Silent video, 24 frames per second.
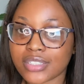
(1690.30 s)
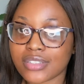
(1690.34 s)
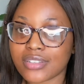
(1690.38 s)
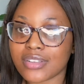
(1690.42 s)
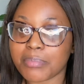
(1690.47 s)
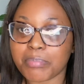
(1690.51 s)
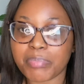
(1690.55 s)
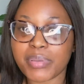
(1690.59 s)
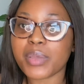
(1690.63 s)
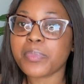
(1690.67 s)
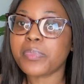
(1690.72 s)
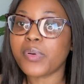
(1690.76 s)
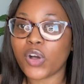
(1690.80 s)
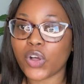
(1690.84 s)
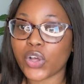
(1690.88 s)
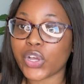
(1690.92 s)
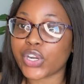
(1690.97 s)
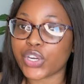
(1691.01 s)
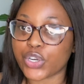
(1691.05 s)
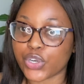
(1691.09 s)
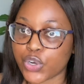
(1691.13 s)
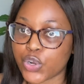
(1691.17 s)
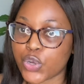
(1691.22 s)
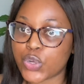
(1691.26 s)
People are
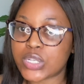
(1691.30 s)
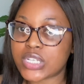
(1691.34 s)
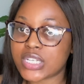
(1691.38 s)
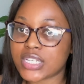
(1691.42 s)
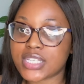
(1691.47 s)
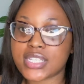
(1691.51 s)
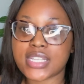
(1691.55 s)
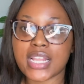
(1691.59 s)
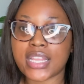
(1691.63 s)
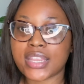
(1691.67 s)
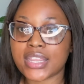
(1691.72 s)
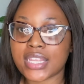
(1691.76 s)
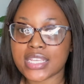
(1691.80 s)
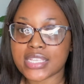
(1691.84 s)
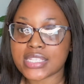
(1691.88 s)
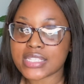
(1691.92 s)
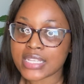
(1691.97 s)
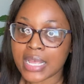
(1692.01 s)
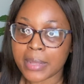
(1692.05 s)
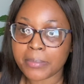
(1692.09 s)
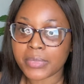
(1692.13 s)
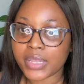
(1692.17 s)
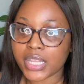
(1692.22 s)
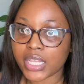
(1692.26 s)
gonna notice that there's
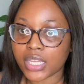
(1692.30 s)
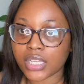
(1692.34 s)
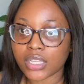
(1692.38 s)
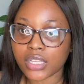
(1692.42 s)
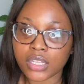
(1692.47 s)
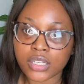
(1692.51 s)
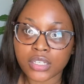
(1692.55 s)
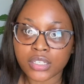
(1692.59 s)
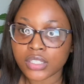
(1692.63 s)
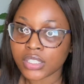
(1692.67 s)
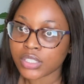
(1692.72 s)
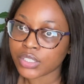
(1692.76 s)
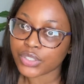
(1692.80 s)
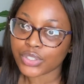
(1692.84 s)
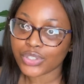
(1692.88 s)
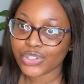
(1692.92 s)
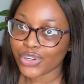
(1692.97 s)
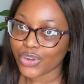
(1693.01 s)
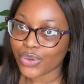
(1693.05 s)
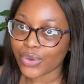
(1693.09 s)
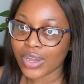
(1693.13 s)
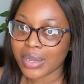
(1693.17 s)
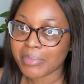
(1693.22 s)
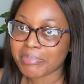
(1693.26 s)
something, you
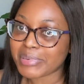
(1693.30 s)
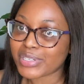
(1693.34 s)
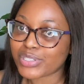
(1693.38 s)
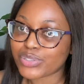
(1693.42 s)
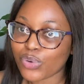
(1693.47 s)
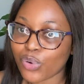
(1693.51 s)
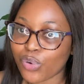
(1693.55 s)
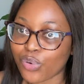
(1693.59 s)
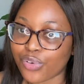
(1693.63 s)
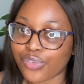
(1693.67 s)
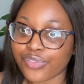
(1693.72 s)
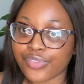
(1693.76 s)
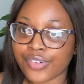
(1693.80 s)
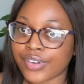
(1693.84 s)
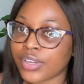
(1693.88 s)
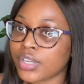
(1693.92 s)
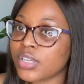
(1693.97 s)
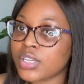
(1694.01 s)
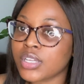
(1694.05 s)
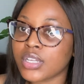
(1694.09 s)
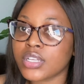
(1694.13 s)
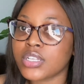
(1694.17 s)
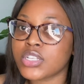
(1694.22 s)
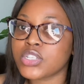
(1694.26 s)
know, a bit off.
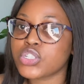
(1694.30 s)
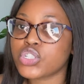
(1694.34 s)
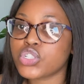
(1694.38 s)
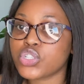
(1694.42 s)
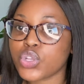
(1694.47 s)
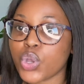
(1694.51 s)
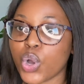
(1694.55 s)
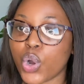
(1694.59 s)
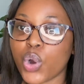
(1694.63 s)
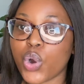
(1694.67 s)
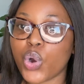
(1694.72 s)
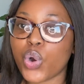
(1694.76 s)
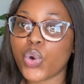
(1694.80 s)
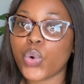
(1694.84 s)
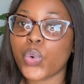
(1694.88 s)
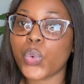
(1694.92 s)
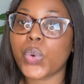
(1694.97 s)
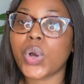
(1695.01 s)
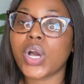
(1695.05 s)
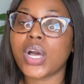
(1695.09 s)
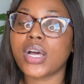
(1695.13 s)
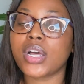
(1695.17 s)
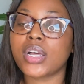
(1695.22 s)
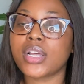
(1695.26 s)
So
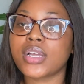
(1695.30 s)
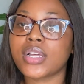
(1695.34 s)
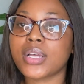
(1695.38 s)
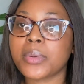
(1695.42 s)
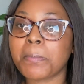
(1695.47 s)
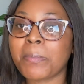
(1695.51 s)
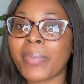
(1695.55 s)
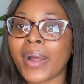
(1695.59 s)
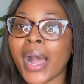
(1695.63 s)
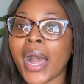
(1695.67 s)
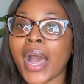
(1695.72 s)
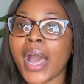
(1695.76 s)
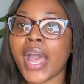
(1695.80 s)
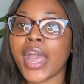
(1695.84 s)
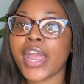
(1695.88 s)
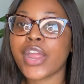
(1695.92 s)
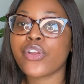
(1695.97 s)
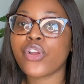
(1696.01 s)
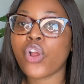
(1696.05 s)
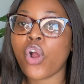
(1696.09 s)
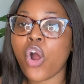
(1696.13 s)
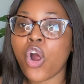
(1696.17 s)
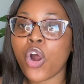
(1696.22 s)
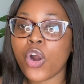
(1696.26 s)

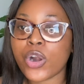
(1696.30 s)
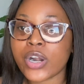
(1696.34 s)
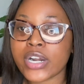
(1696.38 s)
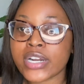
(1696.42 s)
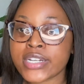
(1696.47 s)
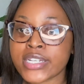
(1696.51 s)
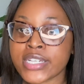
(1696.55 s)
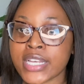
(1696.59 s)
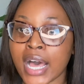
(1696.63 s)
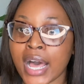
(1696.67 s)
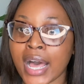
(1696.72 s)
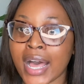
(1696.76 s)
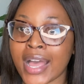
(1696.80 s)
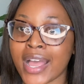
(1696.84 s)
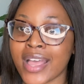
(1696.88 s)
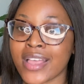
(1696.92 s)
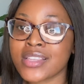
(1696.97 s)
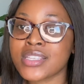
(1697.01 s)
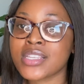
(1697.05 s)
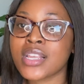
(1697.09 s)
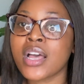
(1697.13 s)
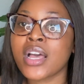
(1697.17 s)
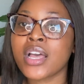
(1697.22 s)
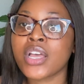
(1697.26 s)

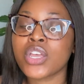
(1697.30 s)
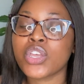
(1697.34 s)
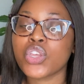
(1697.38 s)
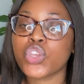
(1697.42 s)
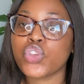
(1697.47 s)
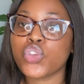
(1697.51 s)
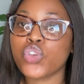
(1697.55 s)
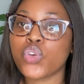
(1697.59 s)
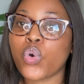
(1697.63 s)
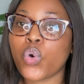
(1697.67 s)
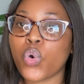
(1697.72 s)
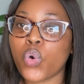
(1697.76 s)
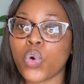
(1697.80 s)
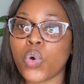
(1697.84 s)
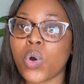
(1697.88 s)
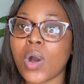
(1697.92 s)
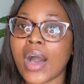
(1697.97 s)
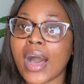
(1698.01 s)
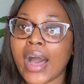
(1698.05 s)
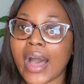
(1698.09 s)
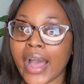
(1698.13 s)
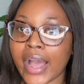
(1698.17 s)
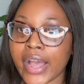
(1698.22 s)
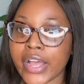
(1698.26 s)
prioritize your
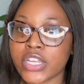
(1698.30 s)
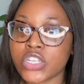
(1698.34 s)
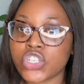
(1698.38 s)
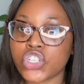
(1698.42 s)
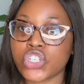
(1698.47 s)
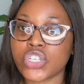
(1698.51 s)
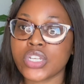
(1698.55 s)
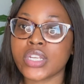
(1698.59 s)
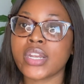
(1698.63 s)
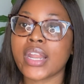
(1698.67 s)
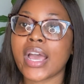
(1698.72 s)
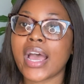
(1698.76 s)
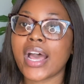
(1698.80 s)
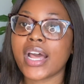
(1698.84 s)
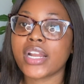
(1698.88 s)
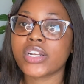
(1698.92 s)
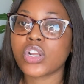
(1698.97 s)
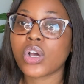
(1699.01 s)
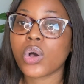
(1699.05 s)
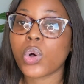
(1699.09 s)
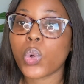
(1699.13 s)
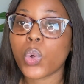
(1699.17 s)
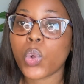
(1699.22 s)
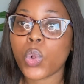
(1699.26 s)
hygiene at
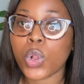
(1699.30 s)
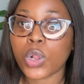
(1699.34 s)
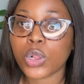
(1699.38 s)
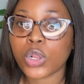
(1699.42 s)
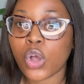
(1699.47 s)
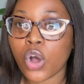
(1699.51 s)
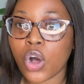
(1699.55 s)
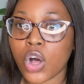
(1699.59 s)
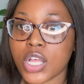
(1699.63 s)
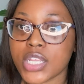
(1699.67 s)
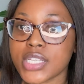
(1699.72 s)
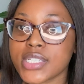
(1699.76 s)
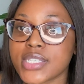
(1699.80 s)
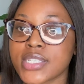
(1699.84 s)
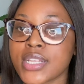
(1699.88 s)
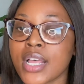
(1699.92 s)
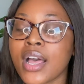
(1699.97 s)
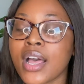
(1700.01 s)
all costs.